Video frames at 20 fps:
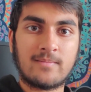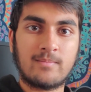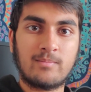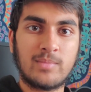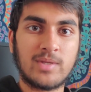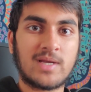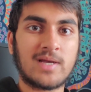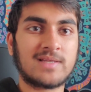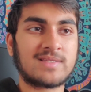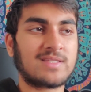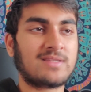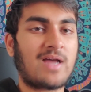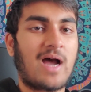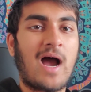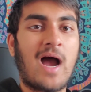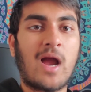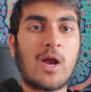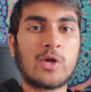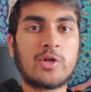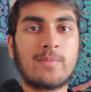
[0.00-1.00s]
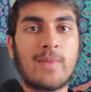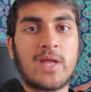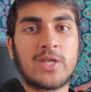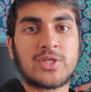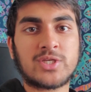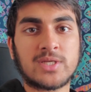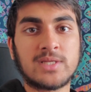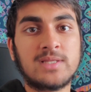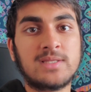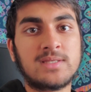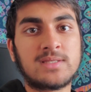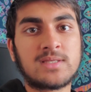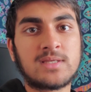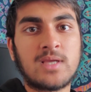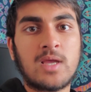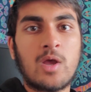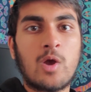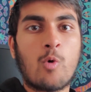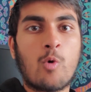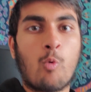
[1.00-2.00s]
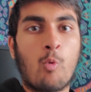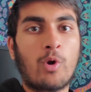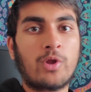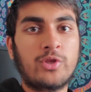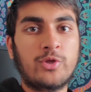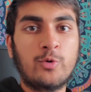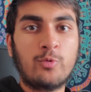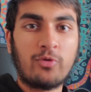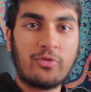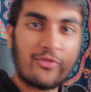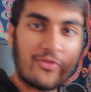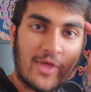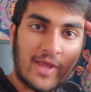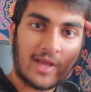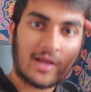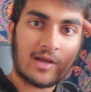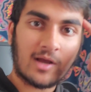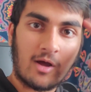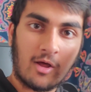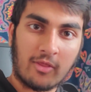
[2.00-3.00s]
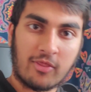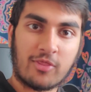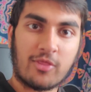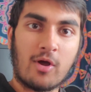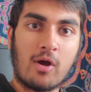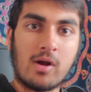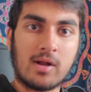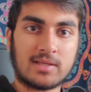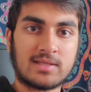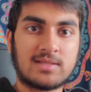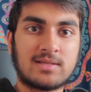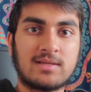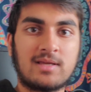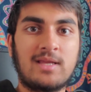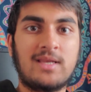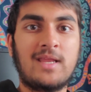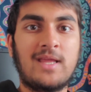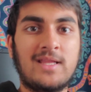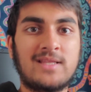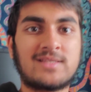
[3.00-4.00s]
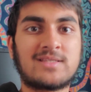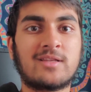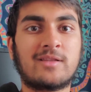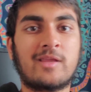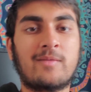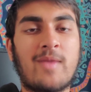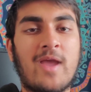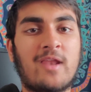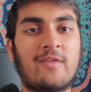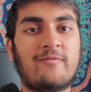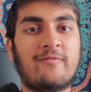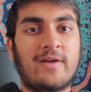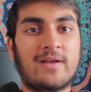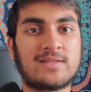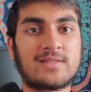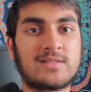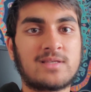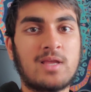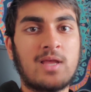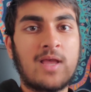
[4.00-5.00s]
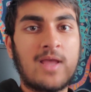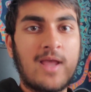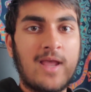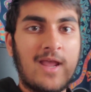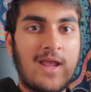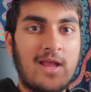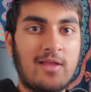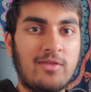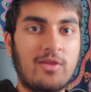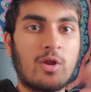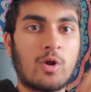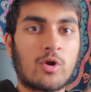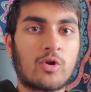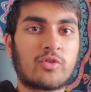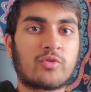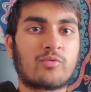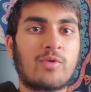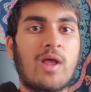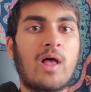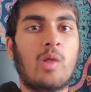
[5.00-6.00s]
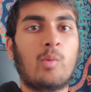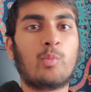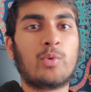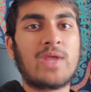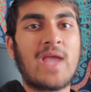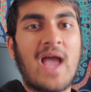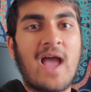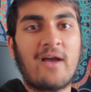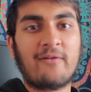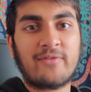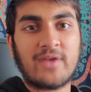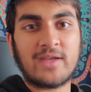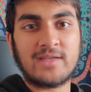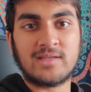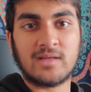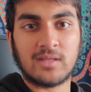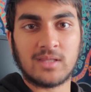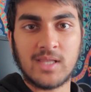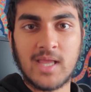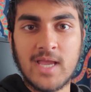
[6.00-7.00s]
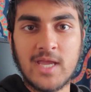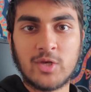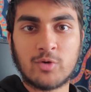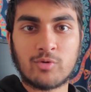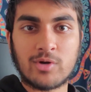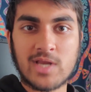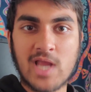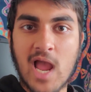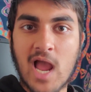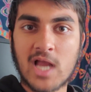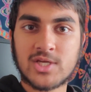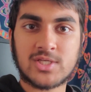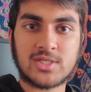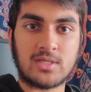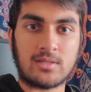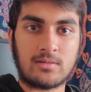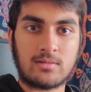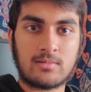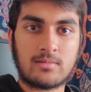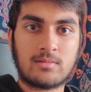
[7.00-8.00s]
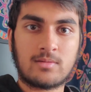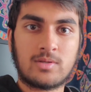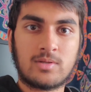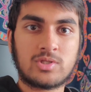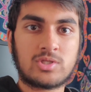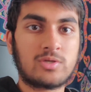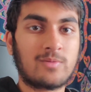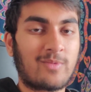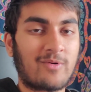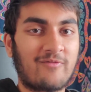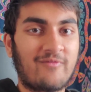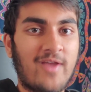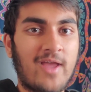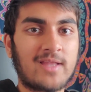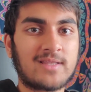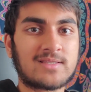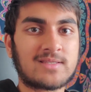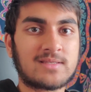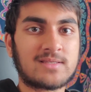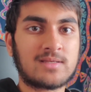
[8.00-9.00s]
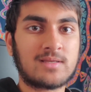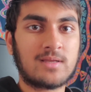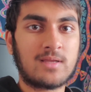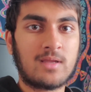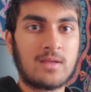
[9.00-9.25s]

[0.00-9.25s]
Because in the higher dimensions, when you think a thought, it instantly manifests. In the earth realm, we have a delayed reaction to prevent